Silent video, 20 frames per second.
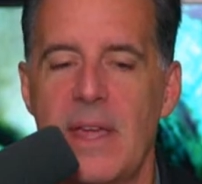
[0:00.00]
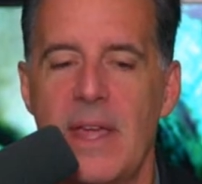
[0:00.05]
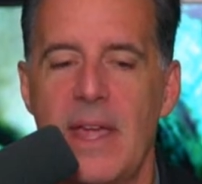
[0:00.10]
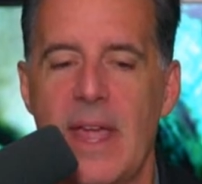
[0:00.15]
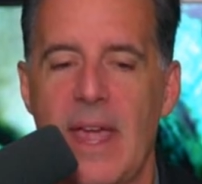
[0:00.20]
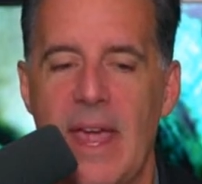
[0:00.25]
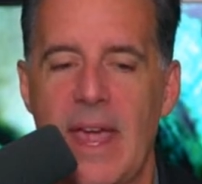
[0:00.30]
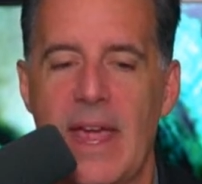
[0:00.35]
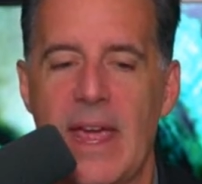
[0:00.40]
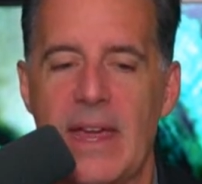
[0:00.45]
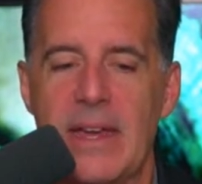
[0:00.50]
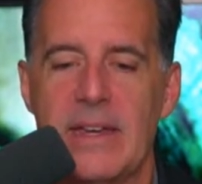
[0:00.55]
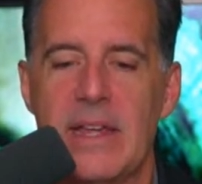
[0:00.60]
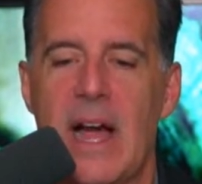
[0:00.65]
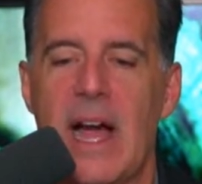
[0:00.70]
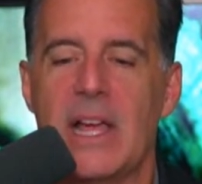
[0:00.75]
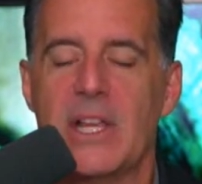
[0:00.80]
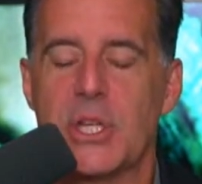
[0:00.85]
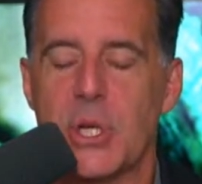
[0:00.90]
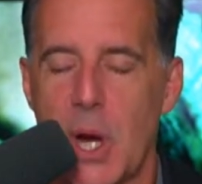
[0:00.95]
And
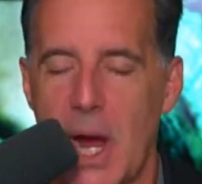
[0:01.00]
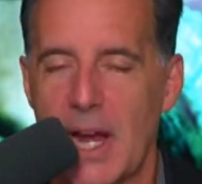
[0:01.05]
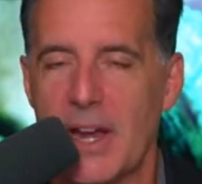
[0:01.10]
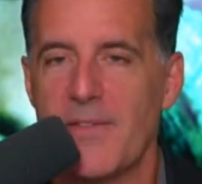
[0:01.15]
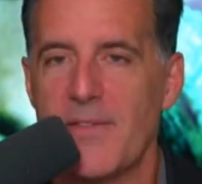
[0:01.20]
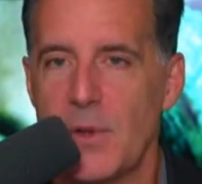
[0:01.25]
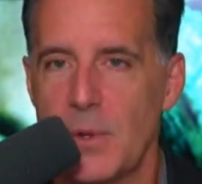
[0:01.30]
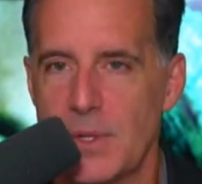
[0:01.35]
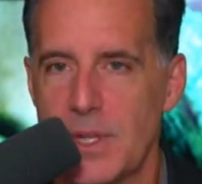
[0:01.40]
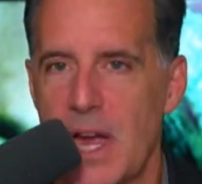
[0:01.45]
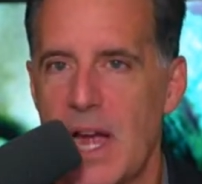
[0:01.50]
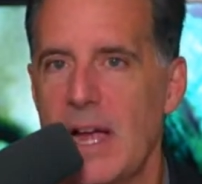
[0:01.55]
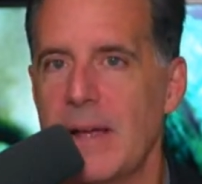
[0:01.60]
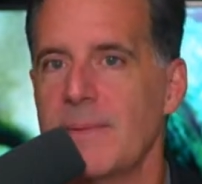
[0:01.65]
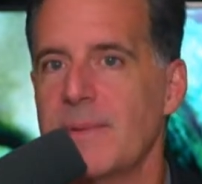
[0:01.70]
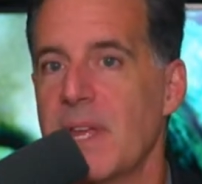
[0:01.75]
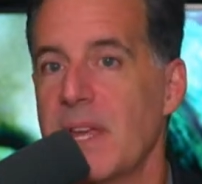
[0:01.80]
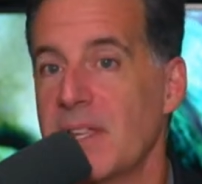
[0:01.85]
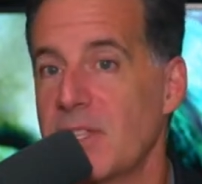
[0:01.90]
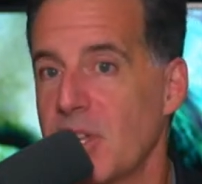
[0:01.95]
I tried a few
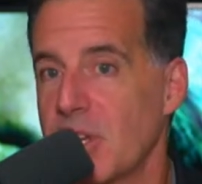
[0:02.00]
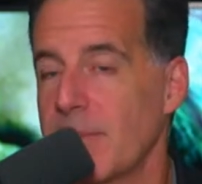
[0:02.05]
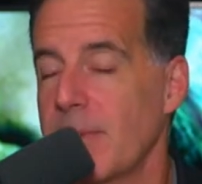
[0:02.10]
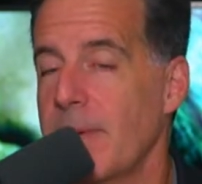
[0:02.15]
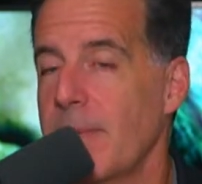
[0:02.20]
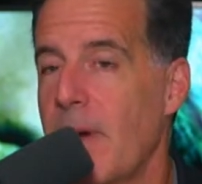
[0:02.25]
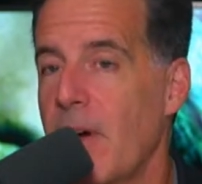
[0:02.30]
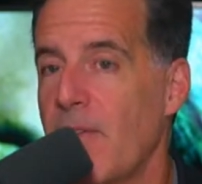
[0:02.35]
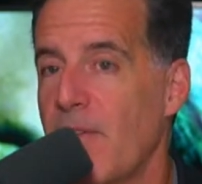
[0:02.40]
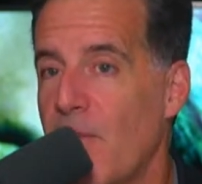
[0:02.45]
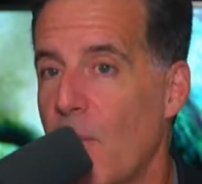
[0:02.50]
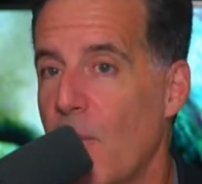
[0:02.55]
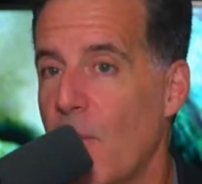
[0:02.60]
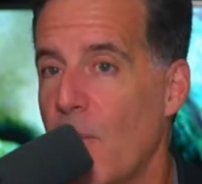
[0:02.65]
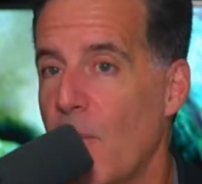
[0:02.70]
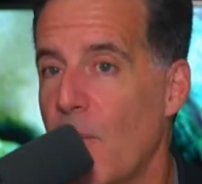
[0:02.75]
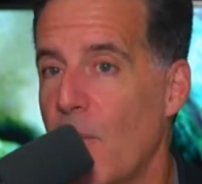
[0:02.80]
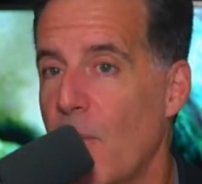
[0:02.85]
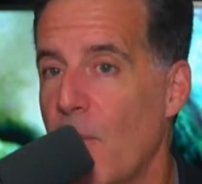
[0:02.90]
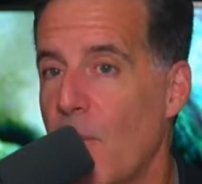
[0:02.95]
times. It took me about four or
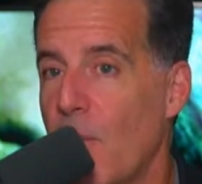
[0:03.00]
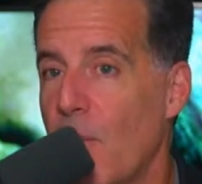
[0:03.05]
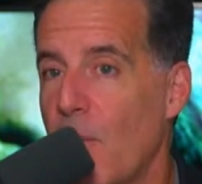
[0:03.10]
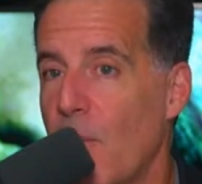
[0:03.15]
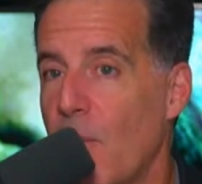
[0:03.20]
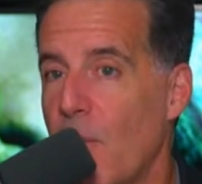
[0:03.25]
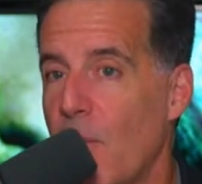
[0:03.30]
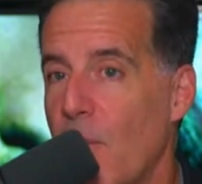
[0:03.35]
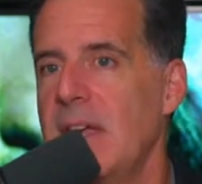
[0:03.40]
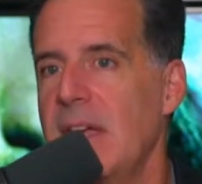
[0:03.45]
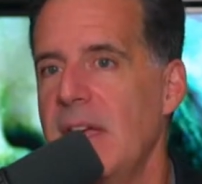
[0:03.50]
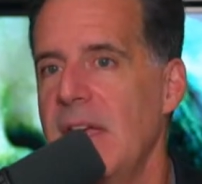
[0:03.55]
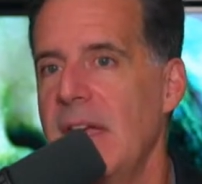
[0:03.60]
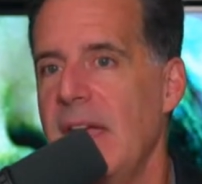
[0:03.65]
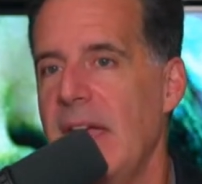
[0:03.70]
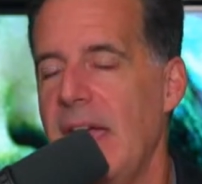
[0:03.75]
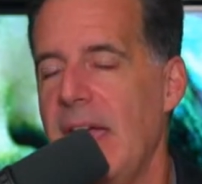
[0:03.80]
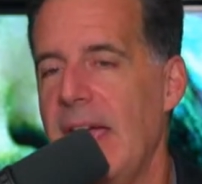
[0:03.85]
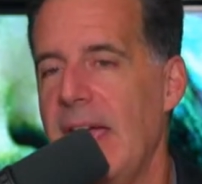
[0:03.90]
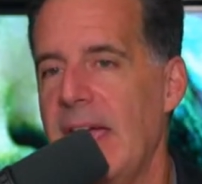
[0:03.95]
five months.
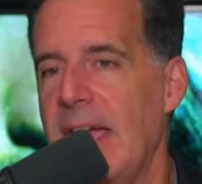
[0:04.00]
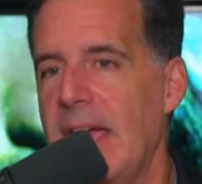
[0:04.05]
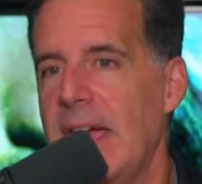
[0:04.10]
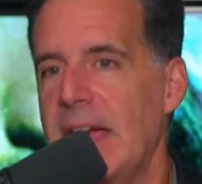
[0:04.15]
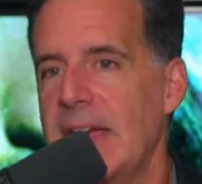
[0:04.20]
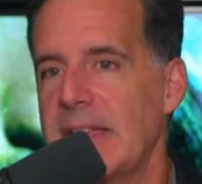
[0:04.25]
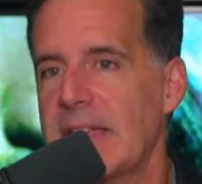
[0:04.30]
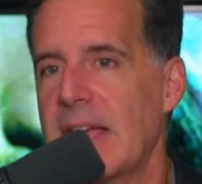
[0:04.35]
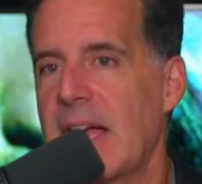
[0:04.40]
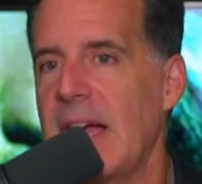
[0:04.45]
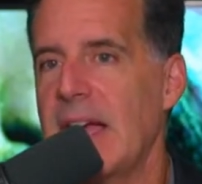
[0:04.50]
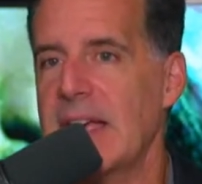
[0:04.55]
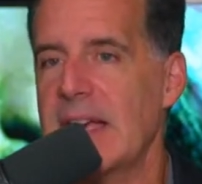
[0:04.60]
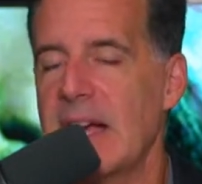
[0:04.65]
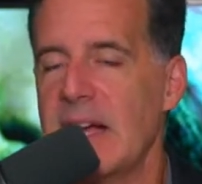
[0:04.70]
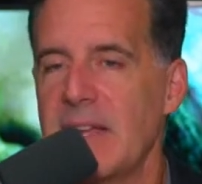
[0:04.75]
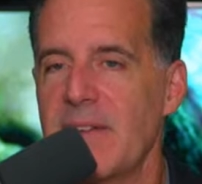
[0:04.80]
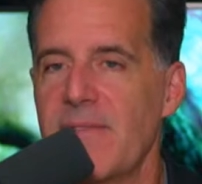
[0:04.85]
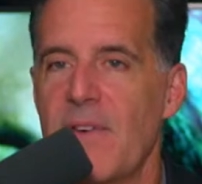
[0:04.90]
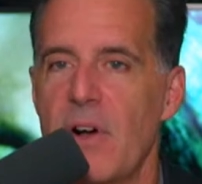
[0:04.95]
And the guy
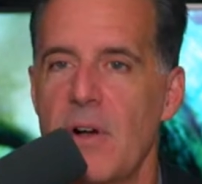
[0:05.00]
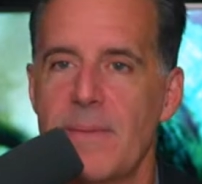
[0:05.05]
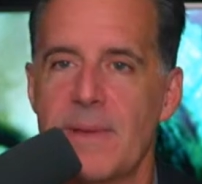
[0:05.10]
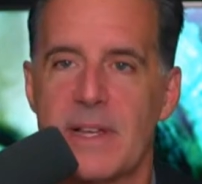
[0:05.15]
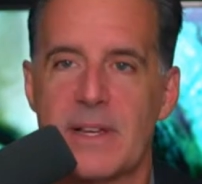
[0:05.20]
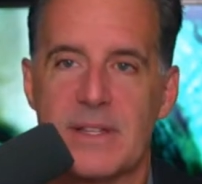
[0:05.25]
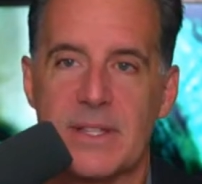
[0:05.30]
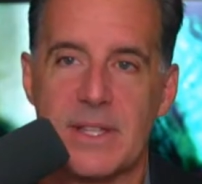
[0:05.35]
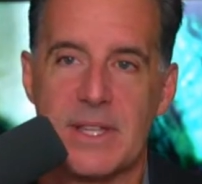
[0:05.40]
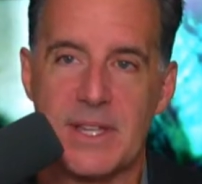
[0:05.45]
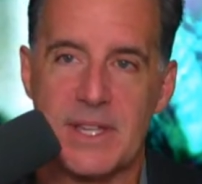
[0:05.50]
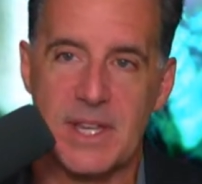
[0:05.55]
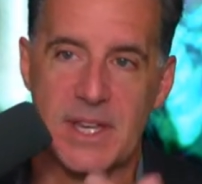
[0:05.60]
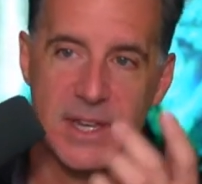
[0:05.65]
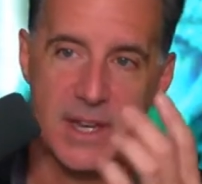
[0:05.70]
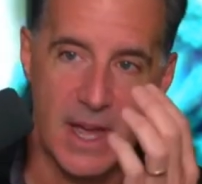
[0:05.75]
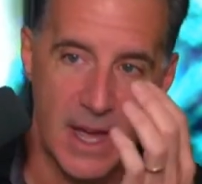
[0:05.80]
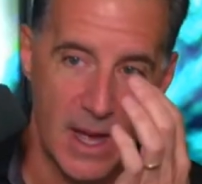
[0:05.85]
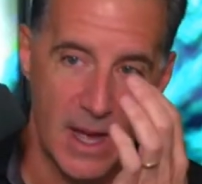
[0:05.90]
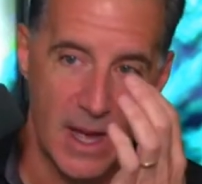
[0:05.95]
kind of followed me. He goes,
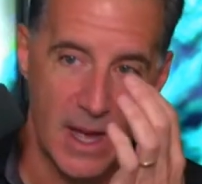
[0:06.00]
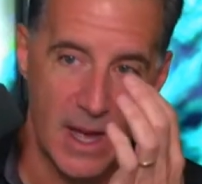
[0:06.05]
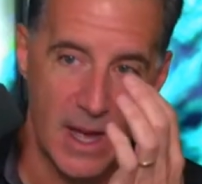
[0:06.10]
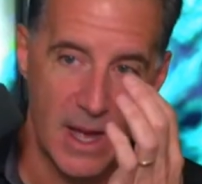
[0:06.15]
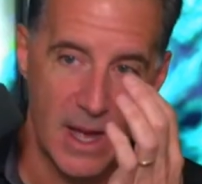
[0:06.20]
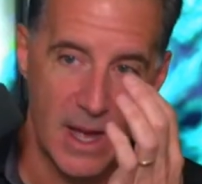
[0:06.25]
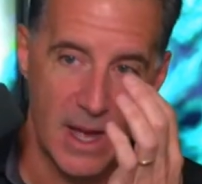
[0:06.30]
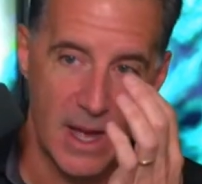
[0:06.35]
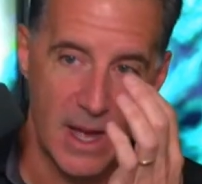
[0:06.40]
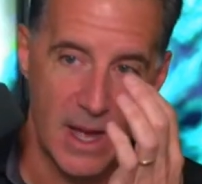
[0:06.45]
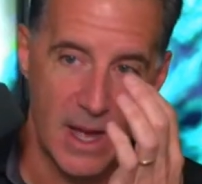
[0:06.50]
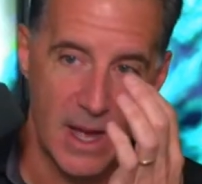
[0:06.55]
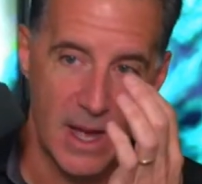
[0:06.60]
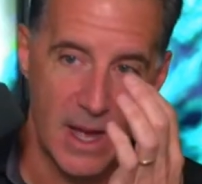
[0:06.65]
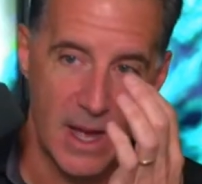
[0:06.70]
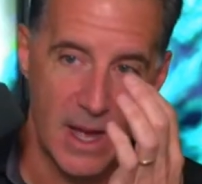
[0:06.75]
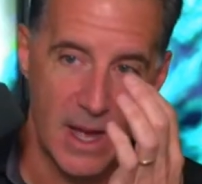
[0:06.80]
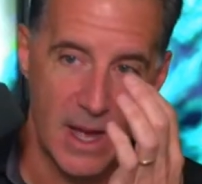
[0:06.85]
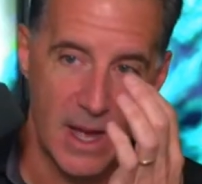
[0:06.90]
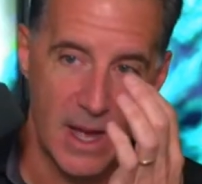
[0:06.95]
"Listen, um, we have a
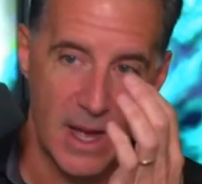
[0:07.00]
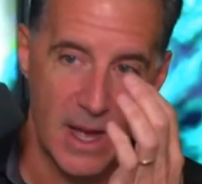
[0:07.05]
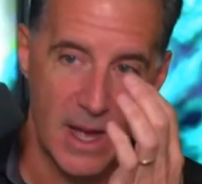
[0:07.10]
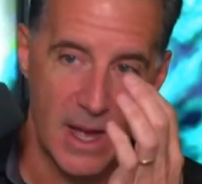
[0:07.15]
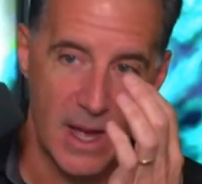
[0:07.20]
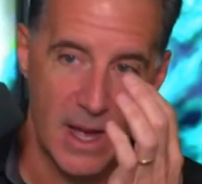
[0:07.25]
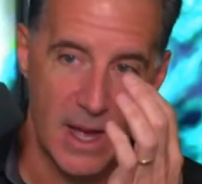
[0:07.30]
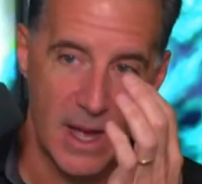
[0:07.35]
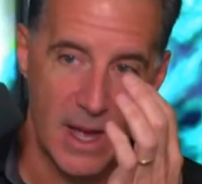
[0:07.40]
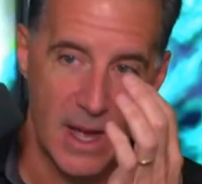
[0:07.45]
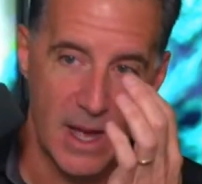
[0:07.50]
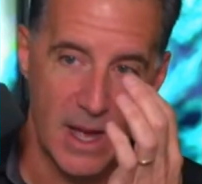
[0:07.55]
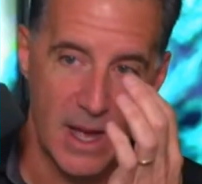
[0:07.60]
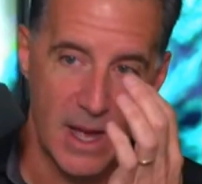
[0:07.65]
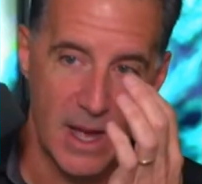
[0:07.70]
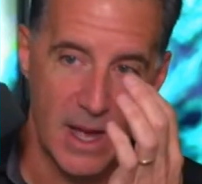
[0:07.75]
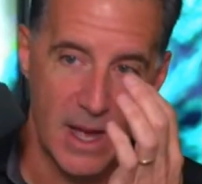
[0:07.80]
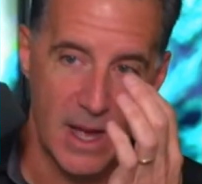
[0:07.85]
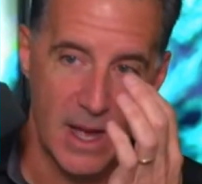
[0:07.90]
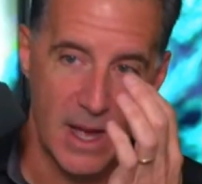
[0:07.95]
house. His mom's
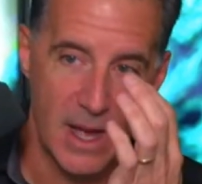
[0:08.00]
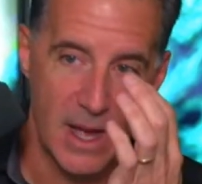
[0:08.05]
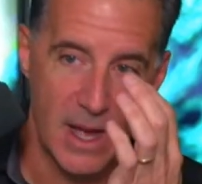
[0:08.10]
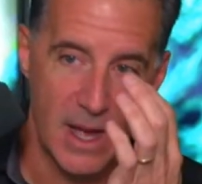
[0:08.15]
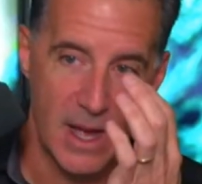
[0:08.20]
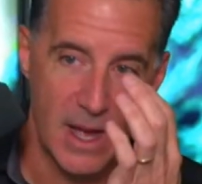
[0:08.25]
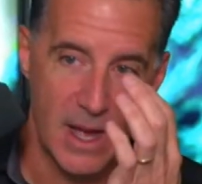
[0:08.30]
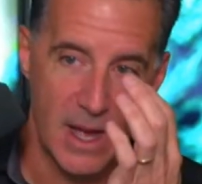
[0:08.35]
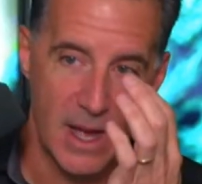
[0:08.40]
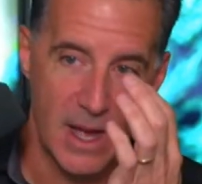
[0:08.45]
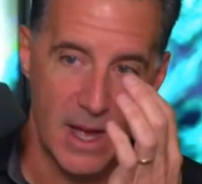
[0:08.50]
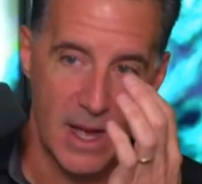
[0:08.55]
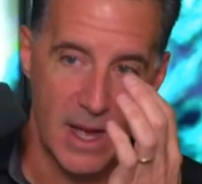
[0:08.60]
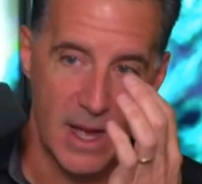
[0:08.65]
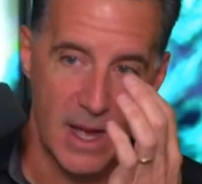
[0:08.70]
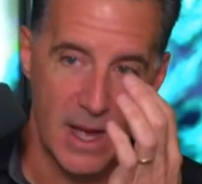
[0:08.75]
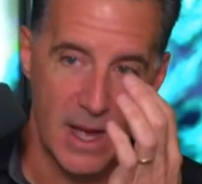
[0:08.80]
signing it over to us.